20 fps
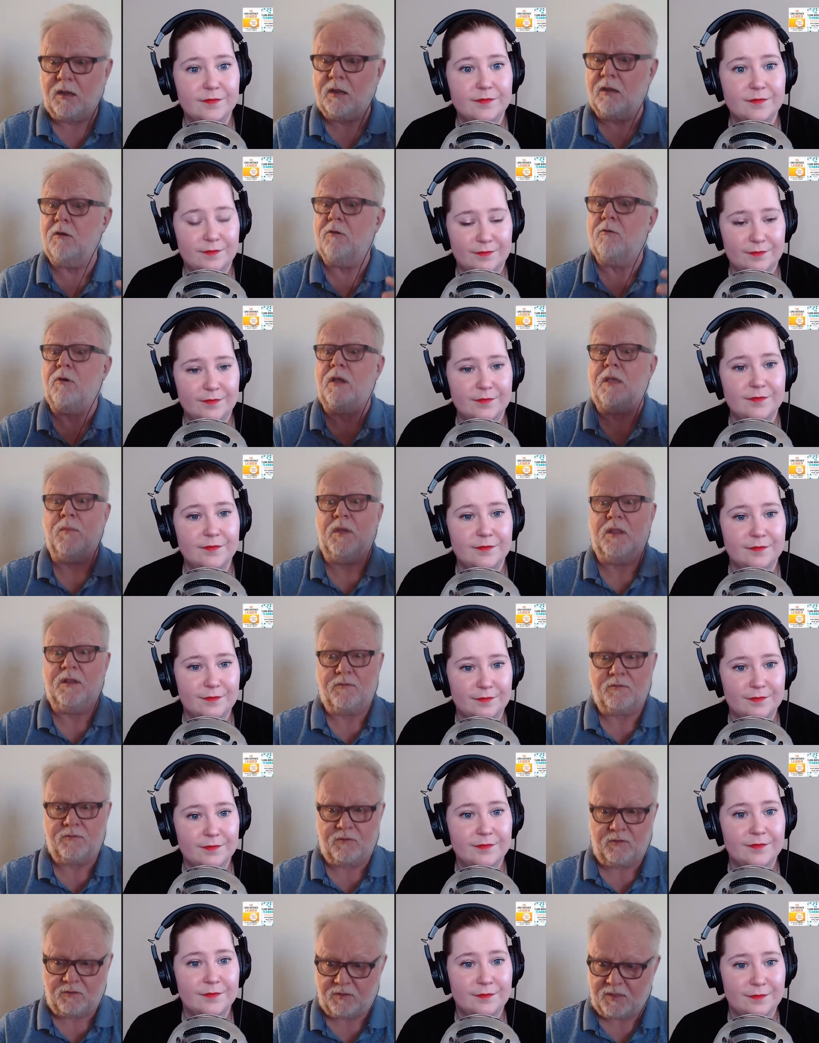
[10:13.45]

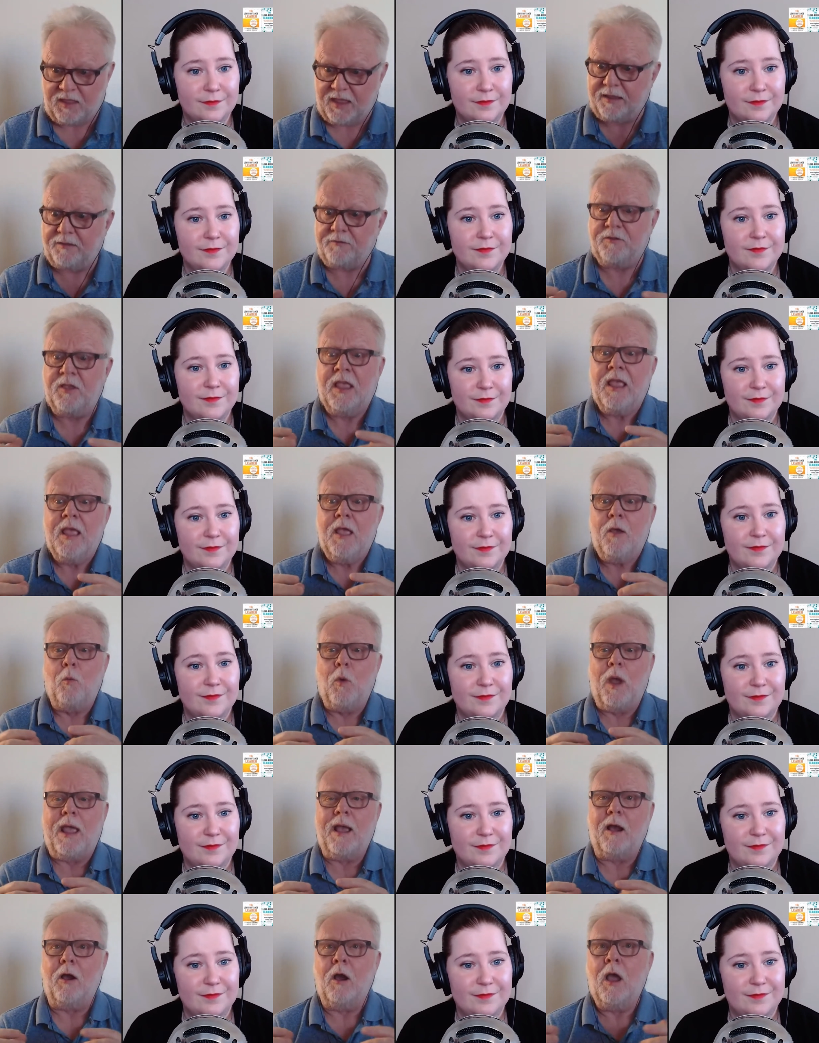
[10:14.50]
Speaker 1: agreements and things,
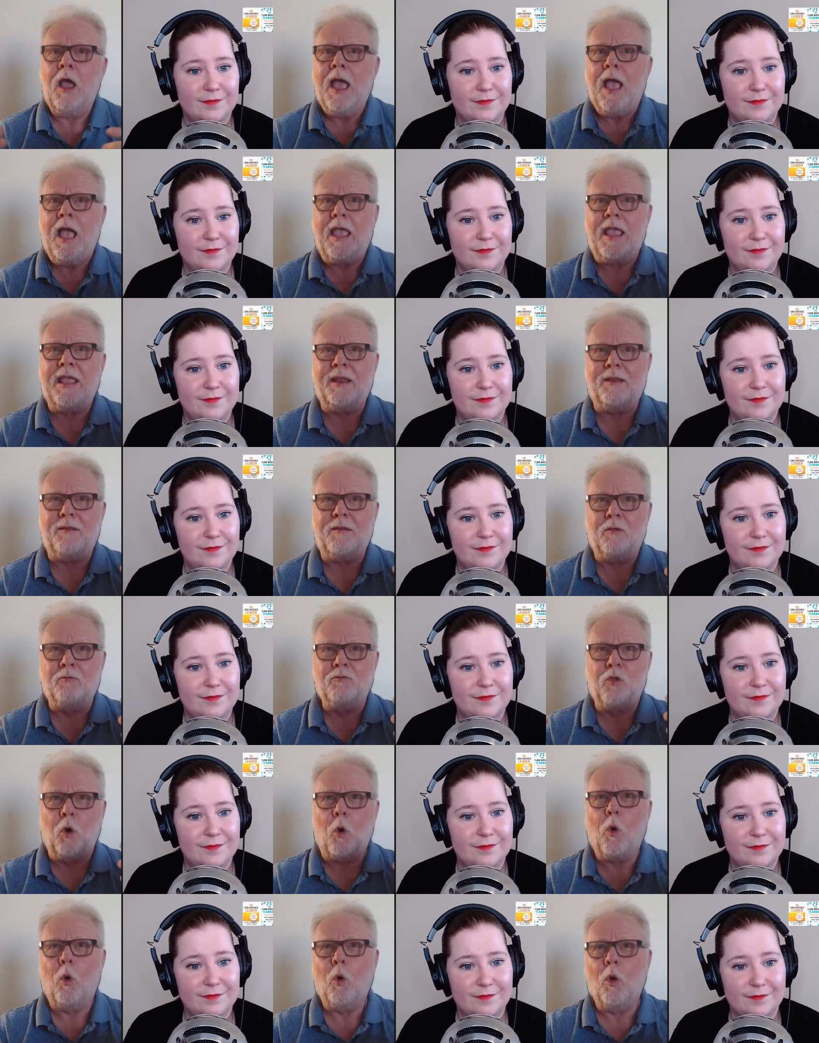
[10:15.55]
where
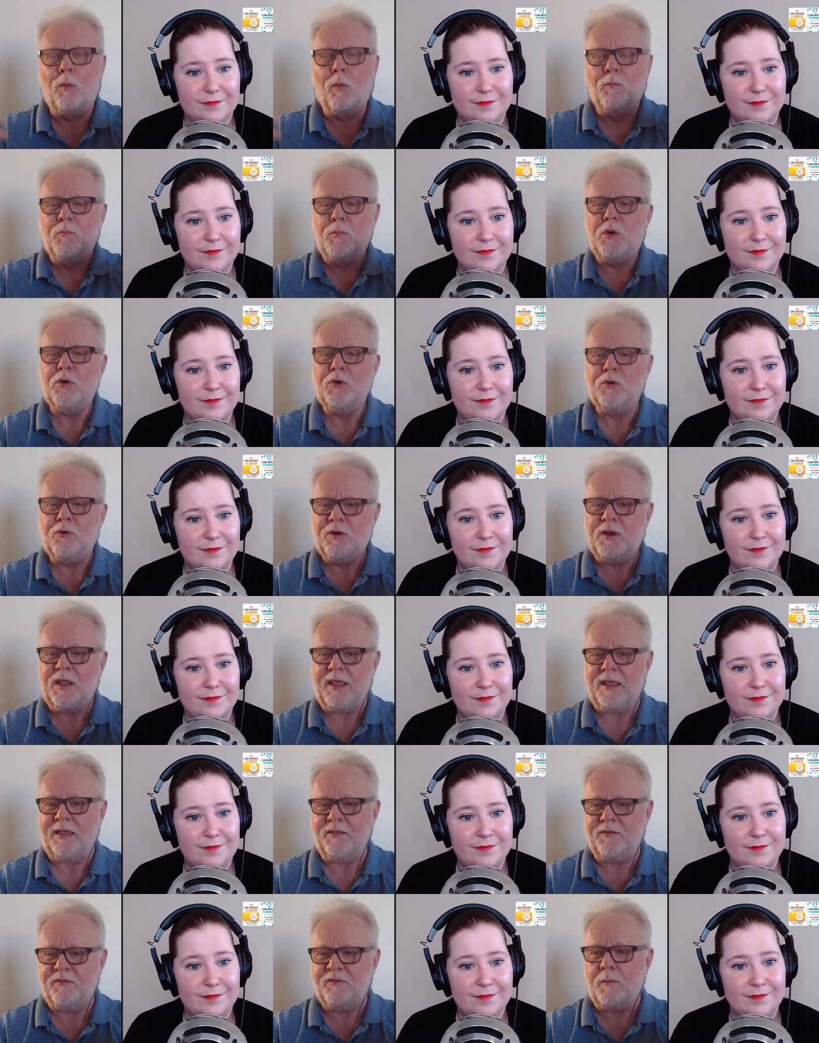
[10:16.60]
the whole mood
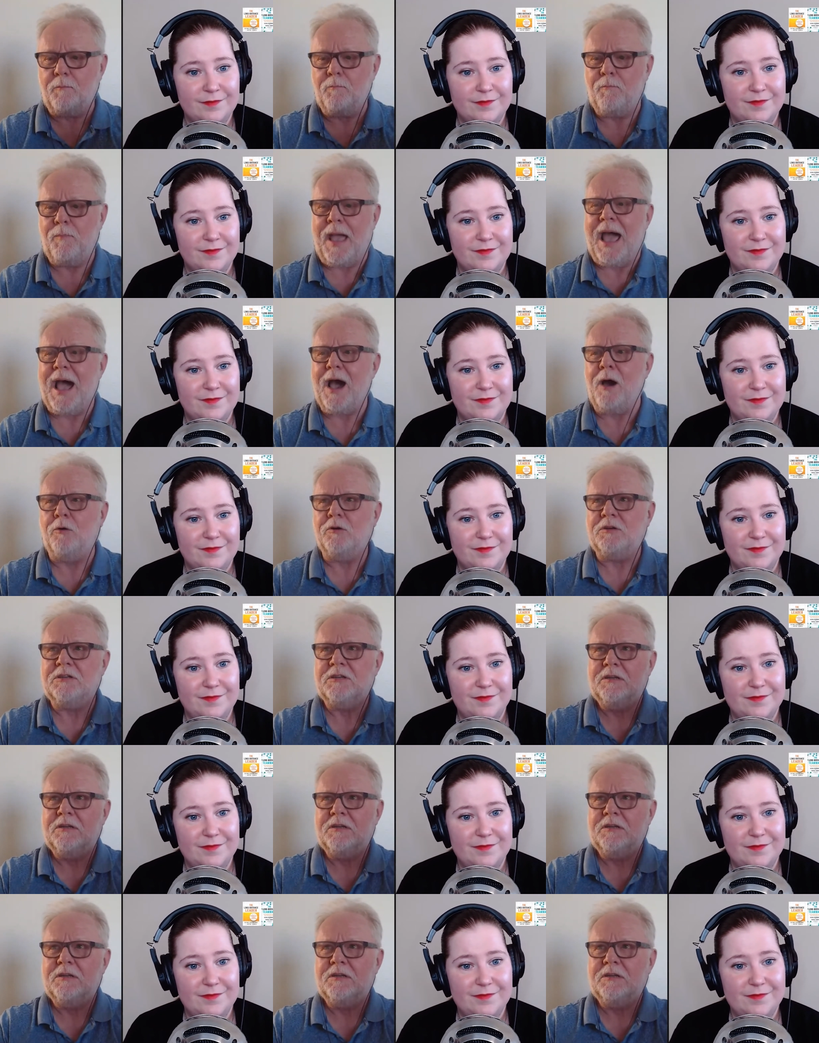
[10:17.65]
is about